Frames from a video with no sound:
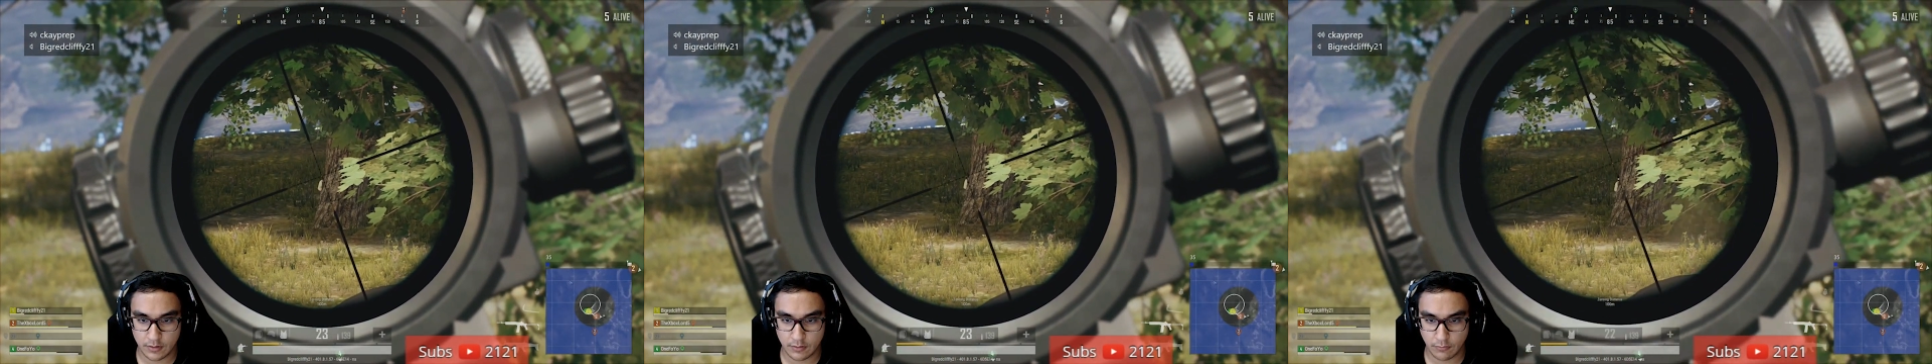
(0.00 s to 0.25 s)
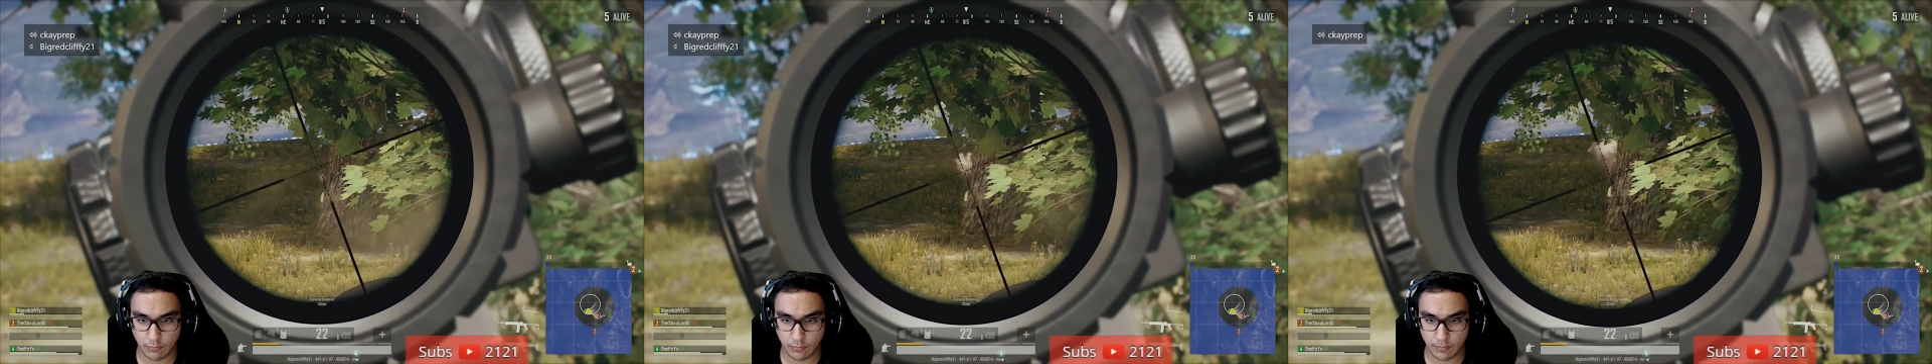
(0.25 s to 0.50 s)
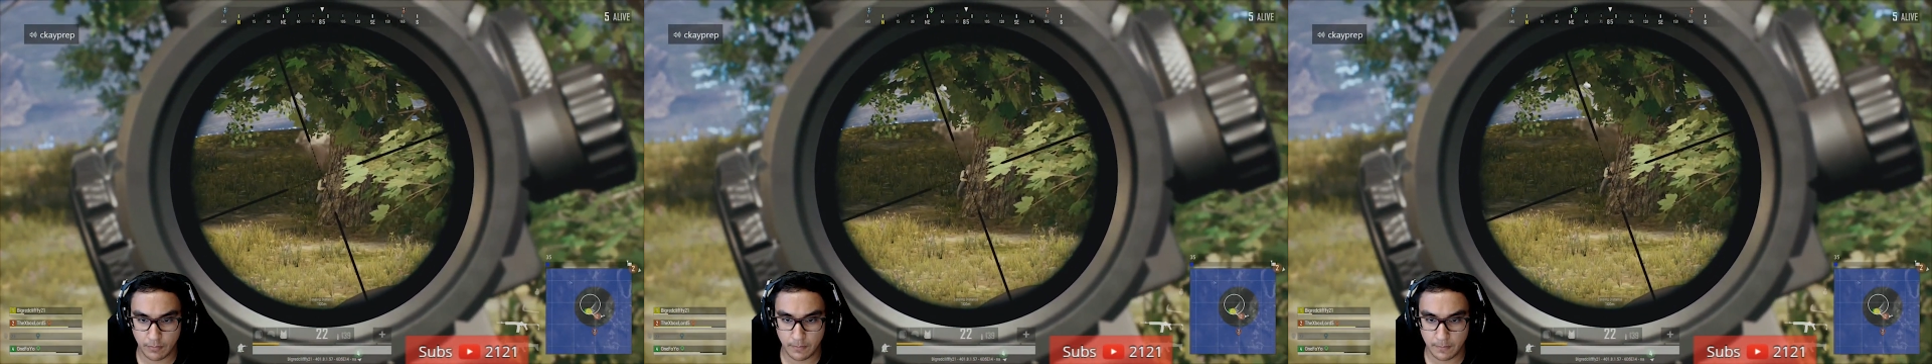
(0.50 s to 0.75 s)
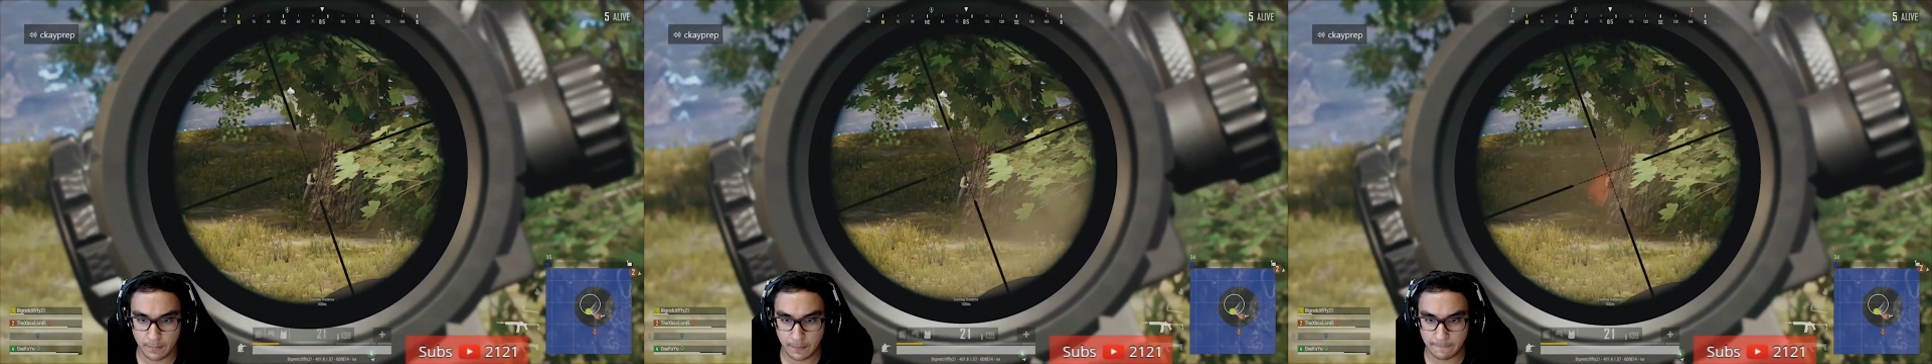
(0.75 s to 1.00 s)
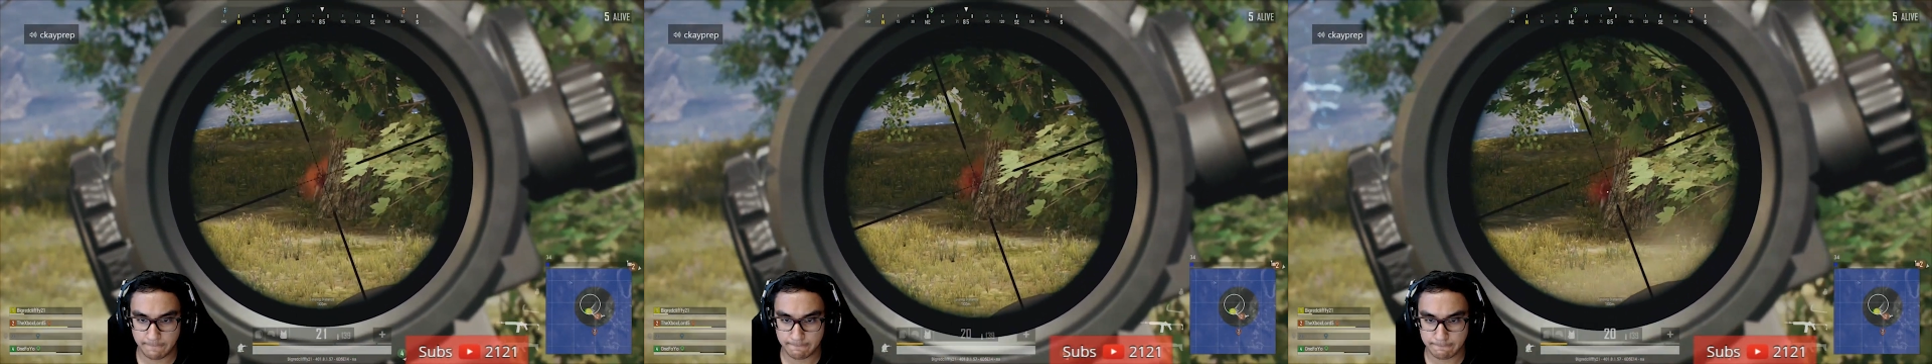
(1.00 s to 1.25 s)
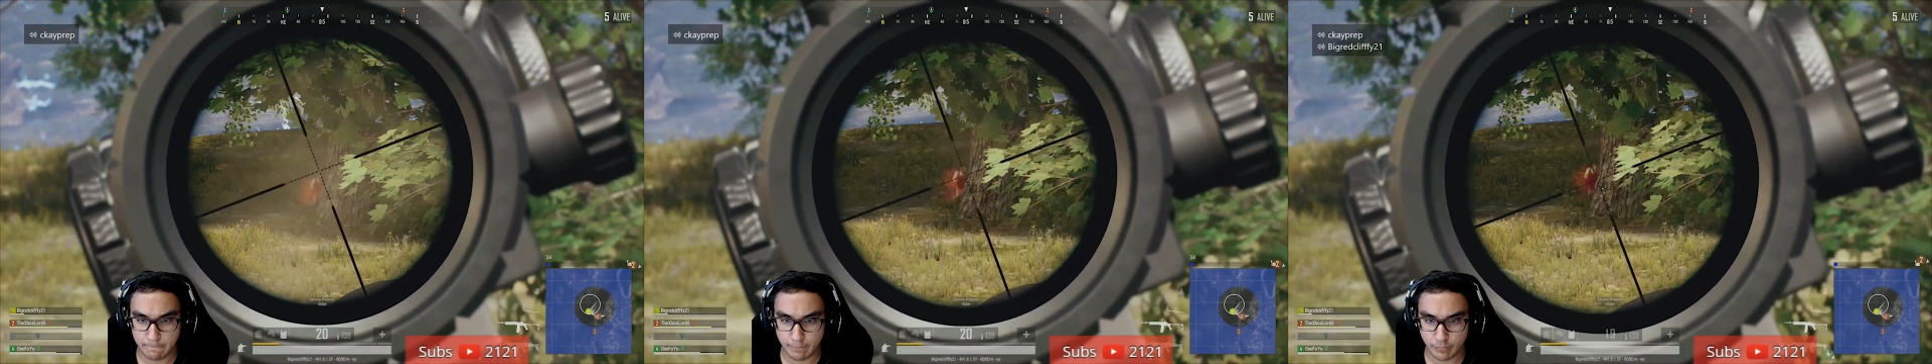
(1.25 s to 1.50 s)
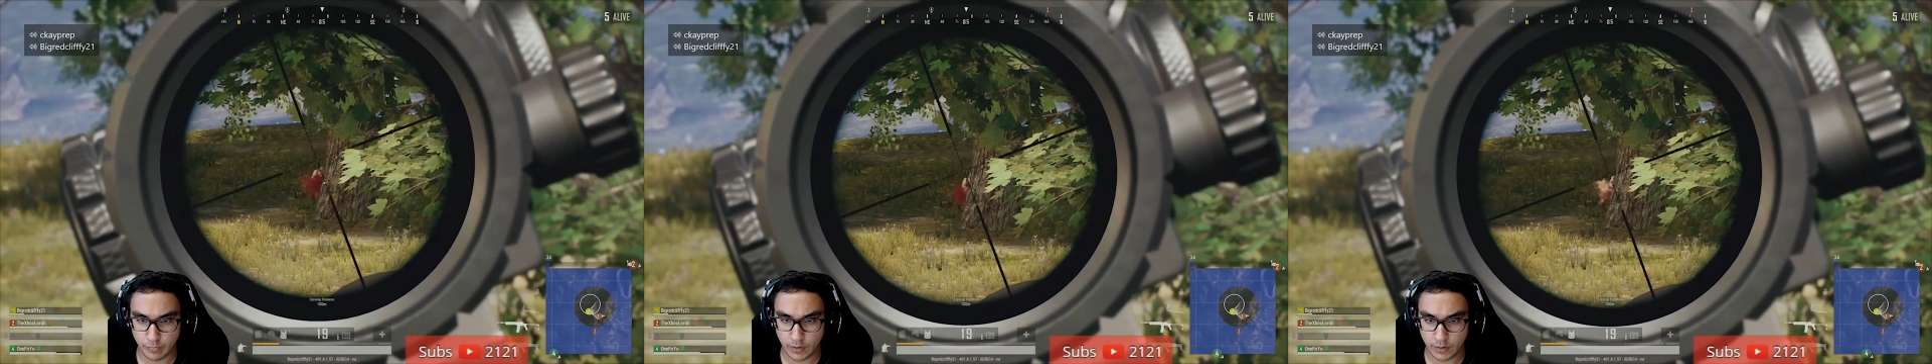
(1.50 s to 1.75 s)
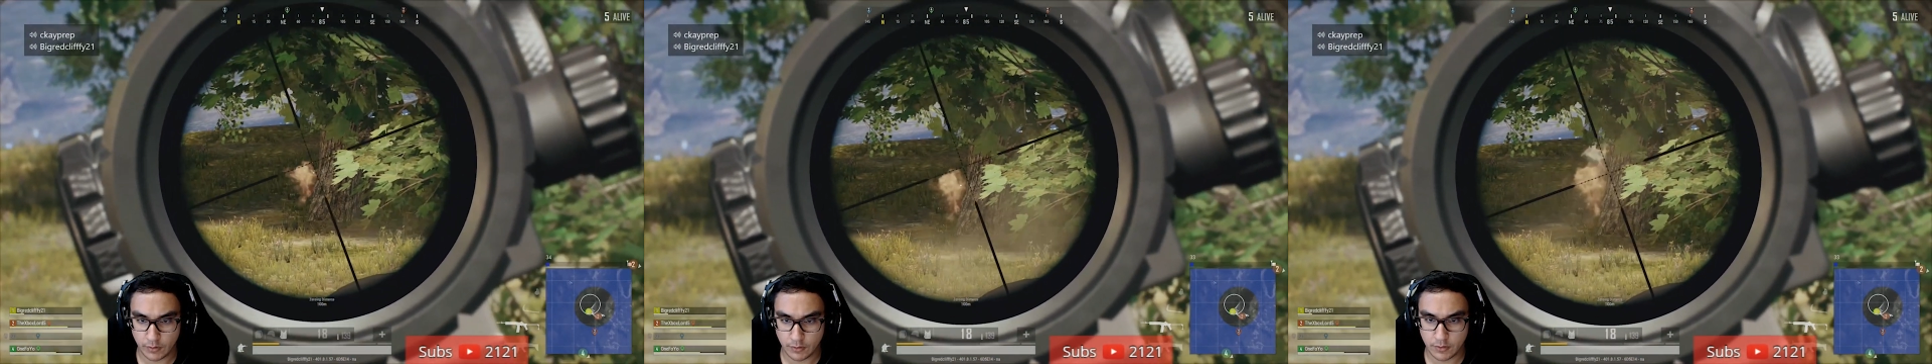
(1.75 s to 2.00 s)
closer to being the
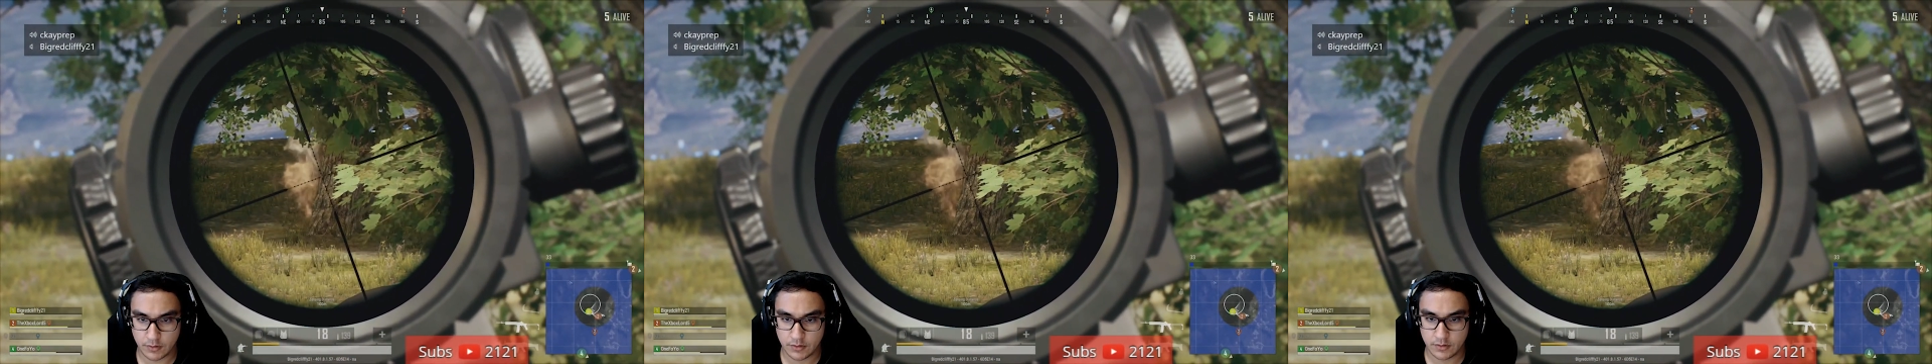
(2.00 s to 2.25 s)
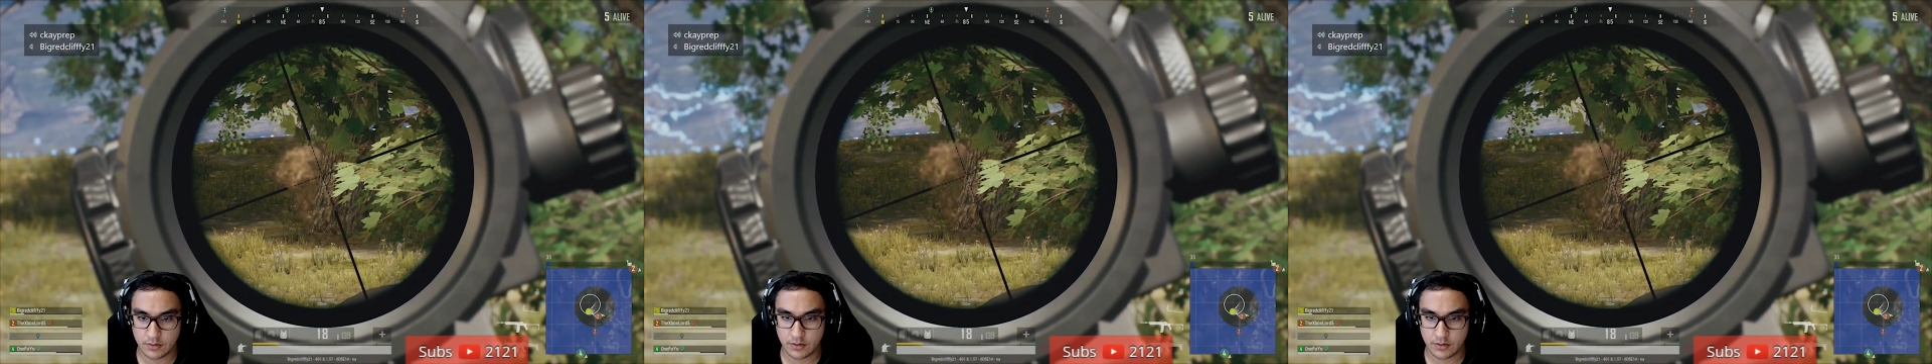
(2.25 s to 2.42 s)
best. It's all